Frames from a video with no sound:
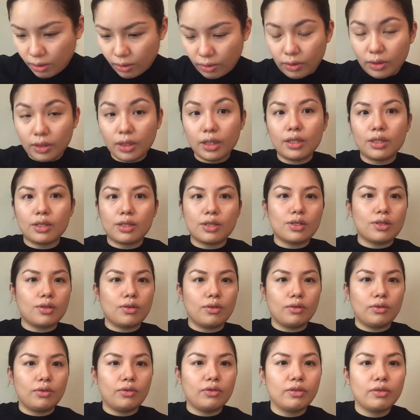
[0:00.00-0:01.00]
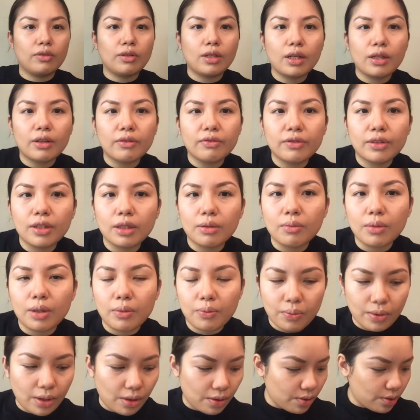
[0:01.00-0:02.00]
Okay, so I've done my
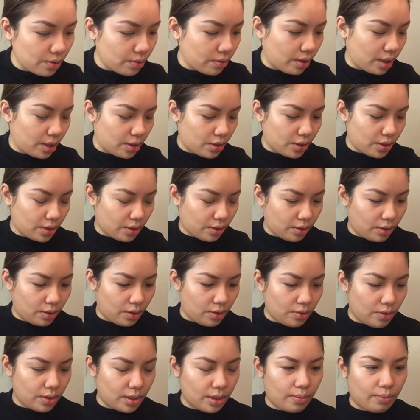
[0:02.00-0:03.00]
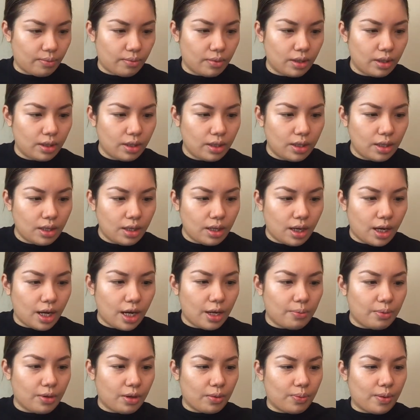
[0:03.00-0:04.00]
brows, so I'm just gonna use some
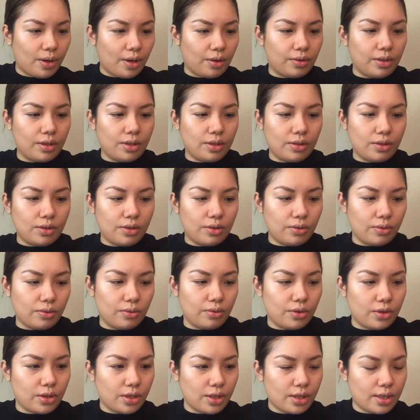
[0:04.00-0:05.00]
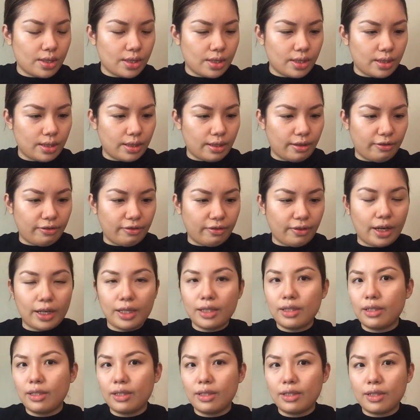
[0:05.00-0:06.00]
eyebrow powder to just
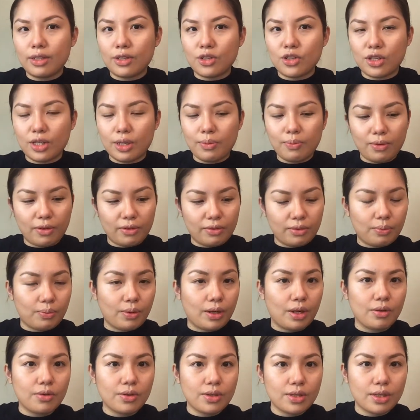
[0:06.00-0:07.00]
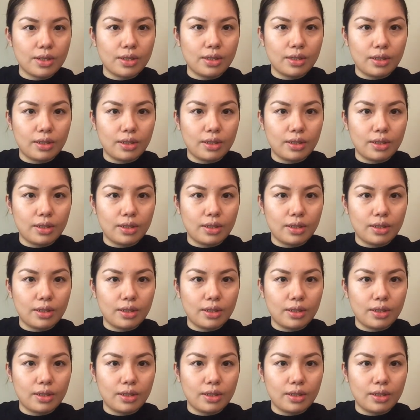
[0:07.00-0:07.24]
define the shape of the brows.